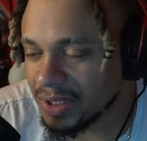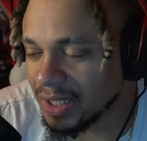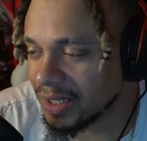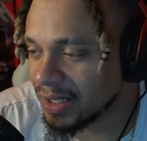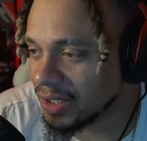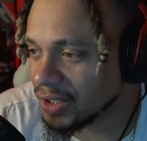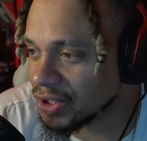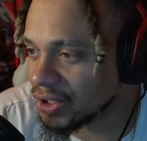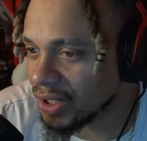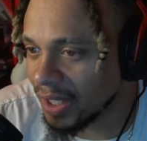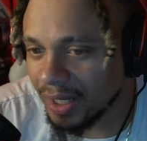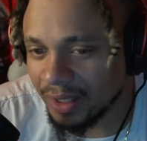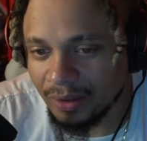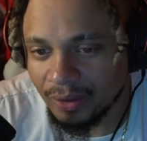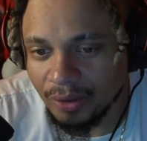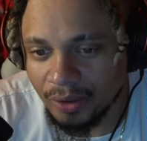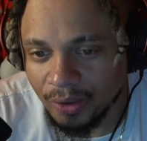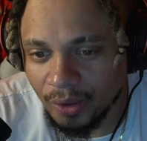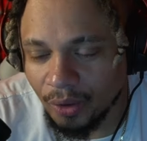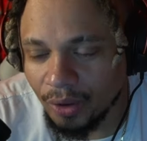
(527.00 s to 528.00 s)
Bitch got the
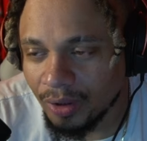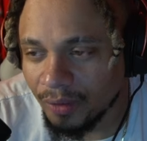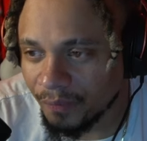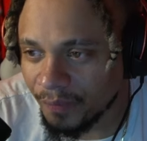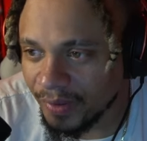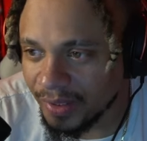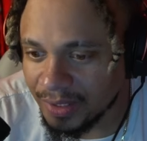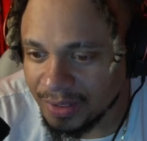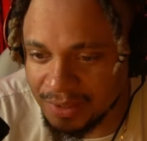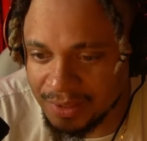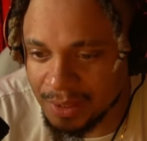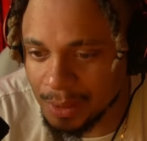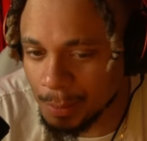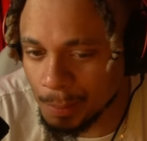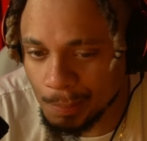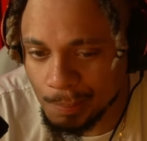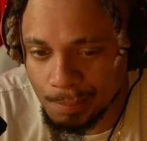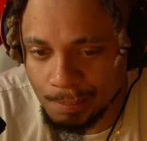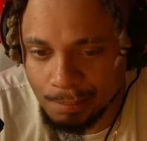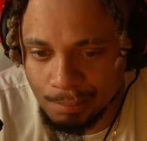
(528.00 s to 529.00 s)
shock look on her
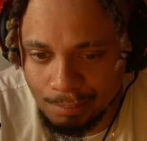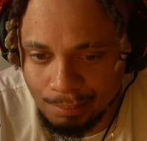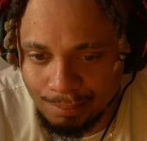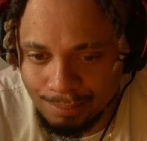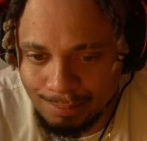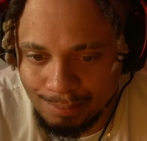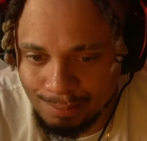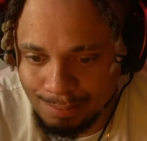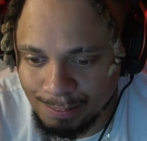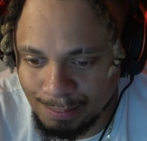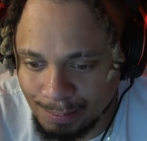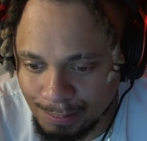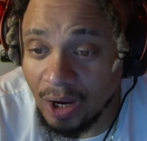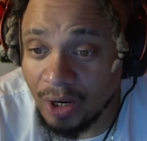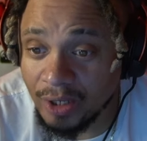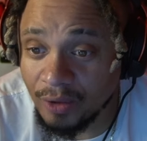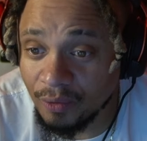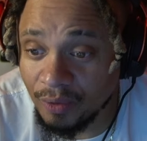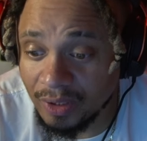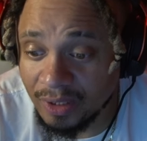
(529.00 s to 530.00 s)
face.
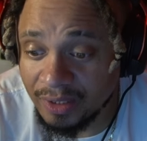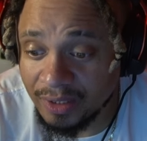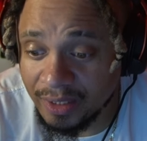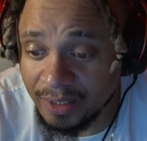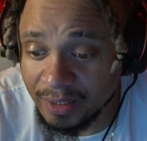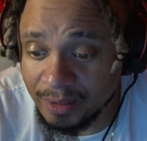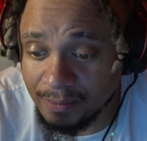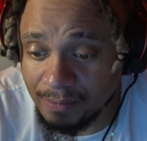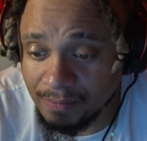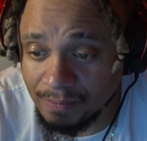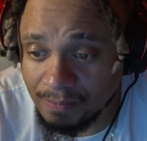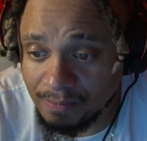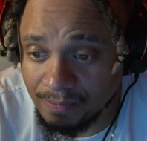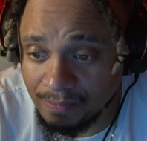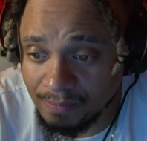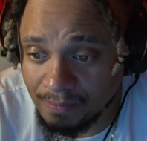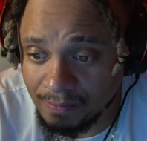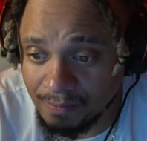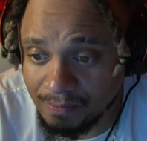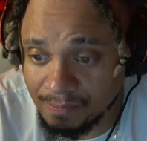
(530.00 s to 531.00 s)
Wow, he really did it.
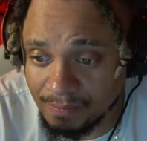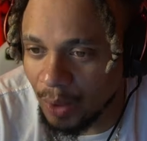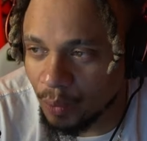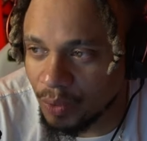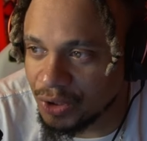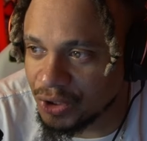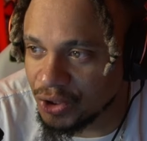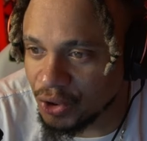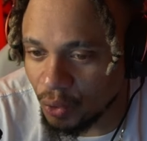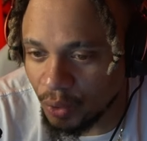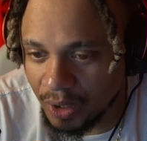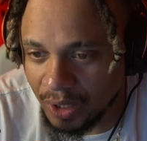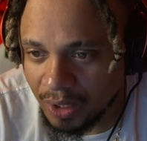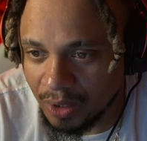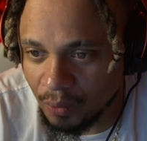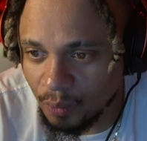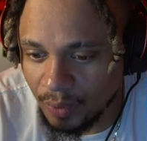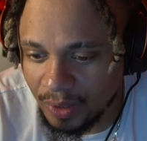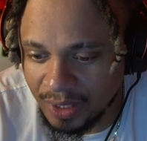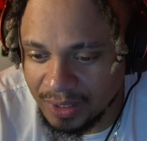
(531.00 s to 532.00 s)
I was
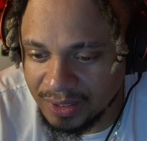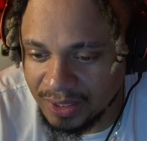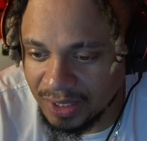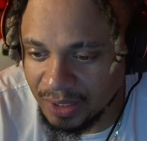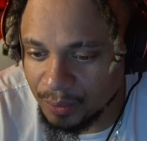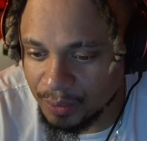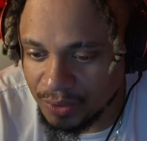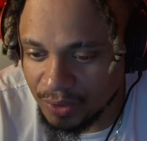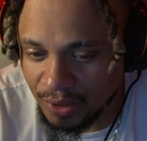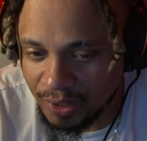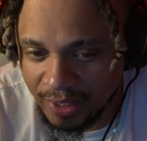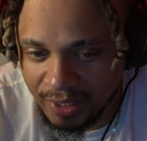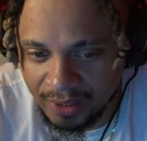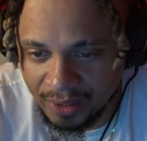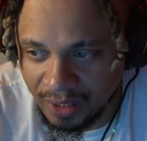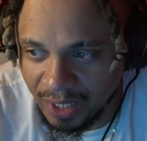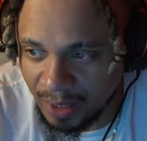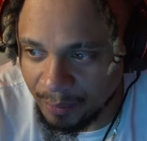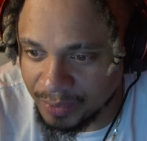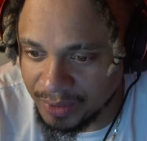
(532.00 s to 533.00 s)
joking when I said he was gonna
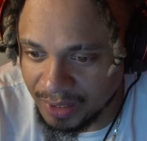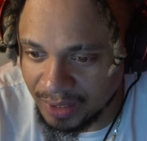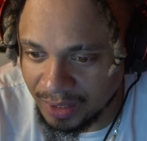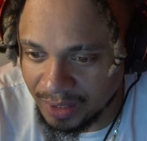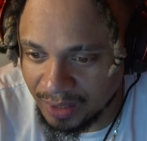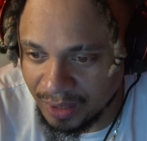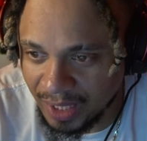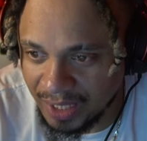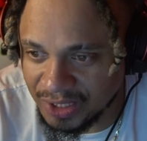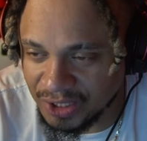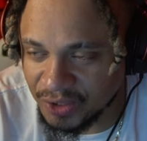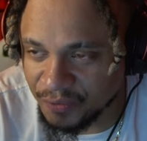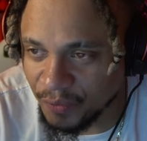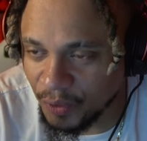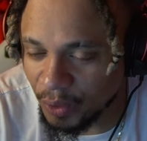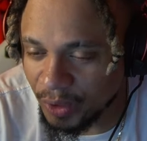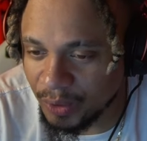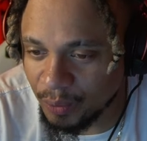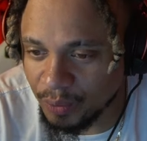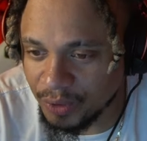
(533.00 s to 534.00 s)
get decapitated. I
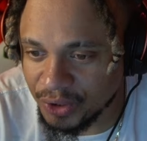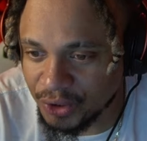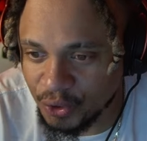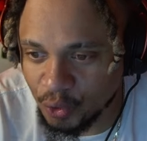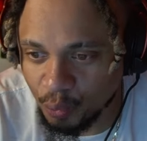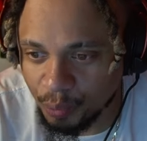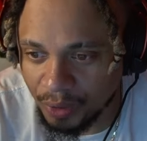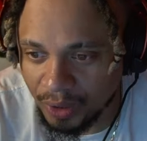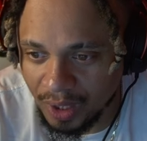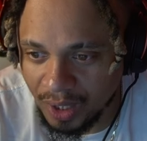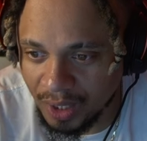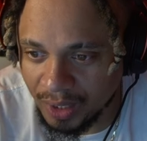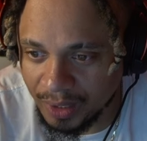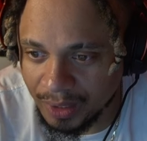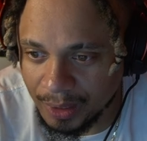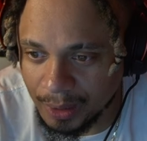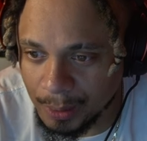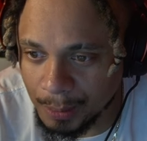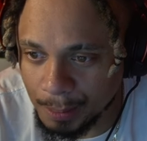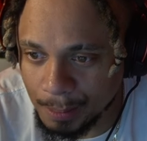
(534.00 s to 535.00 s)
just felt he was super
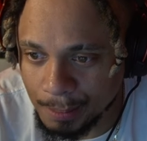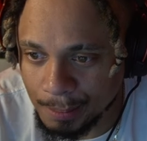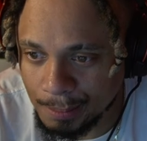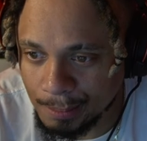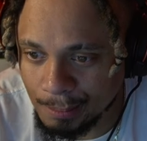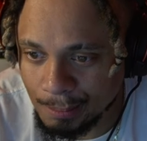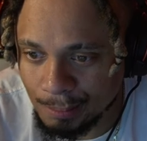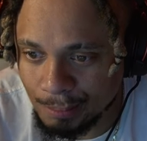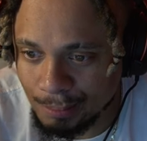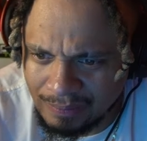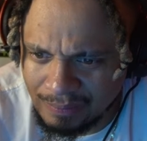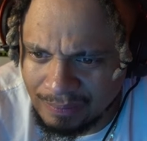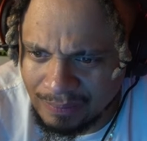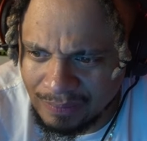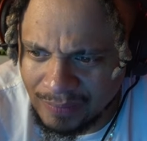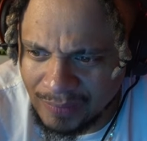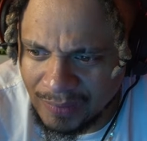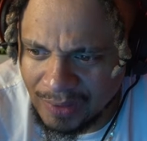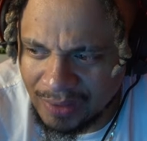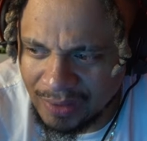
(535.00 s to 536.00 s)
cocky.
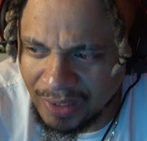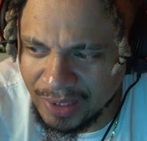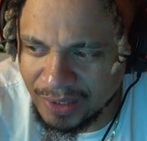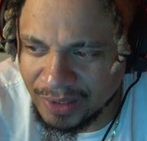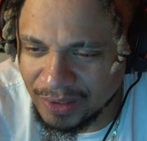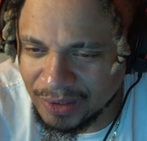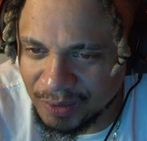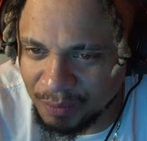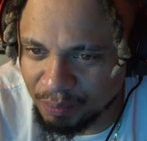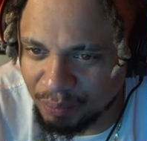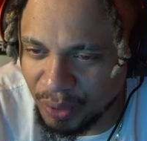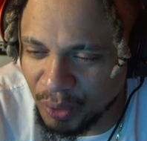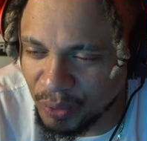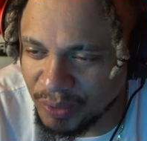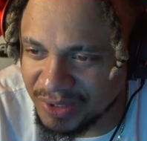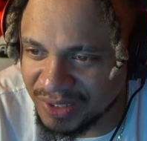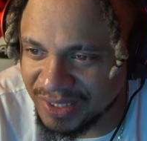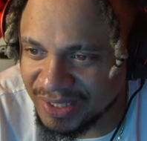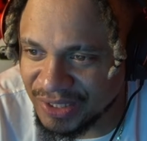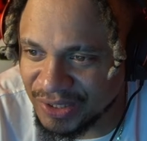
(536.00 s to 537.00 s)
That nigga's
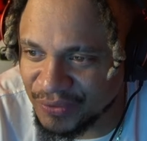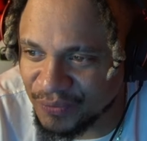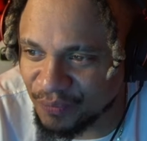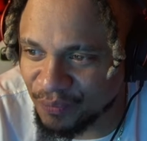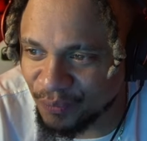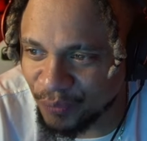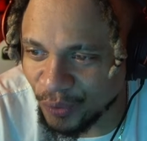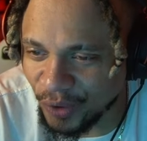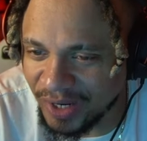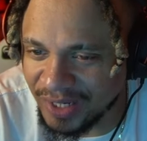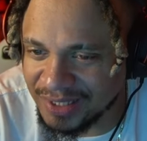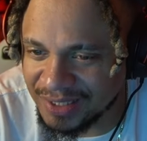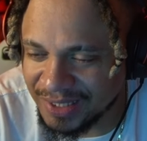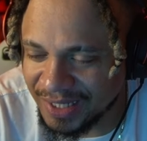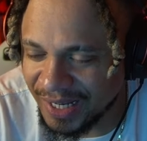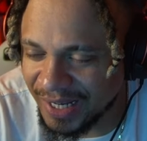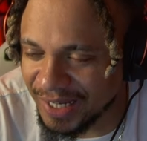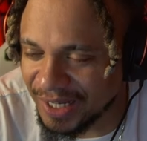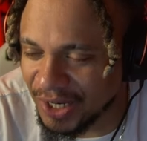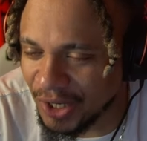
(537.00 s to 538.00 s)
boots is
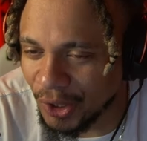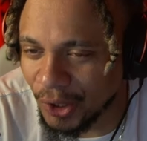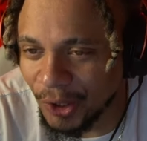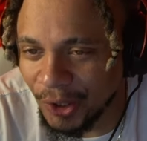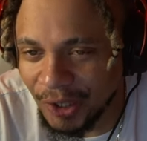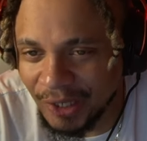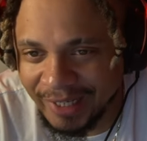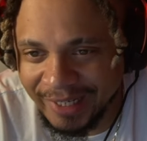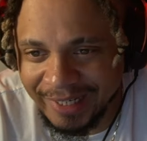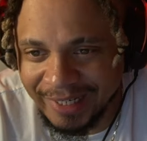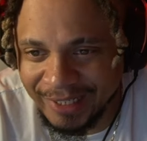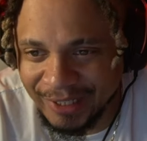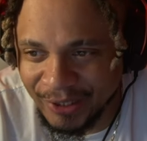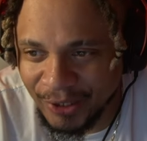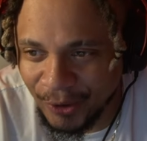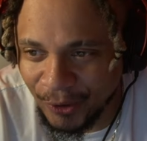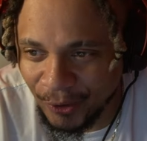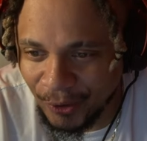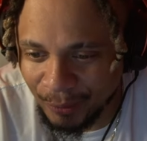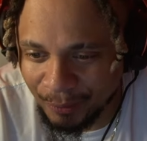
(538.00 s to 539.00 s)
fresh and
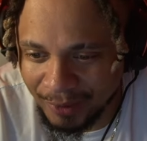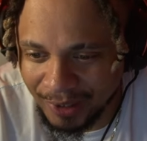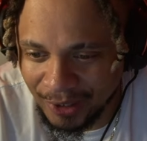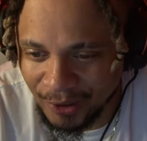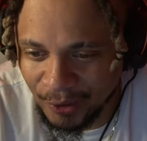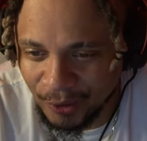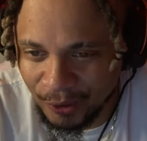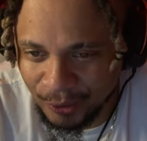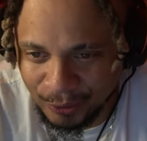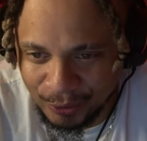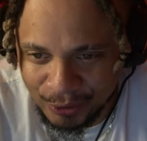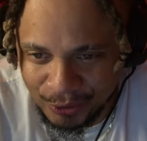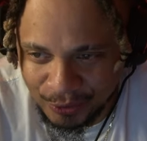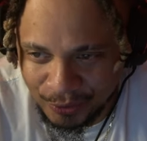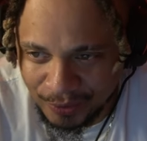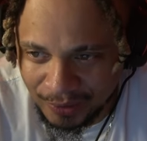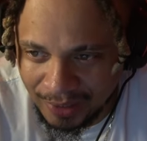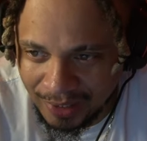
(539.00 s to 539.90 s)
clean though. I'm not gonna hold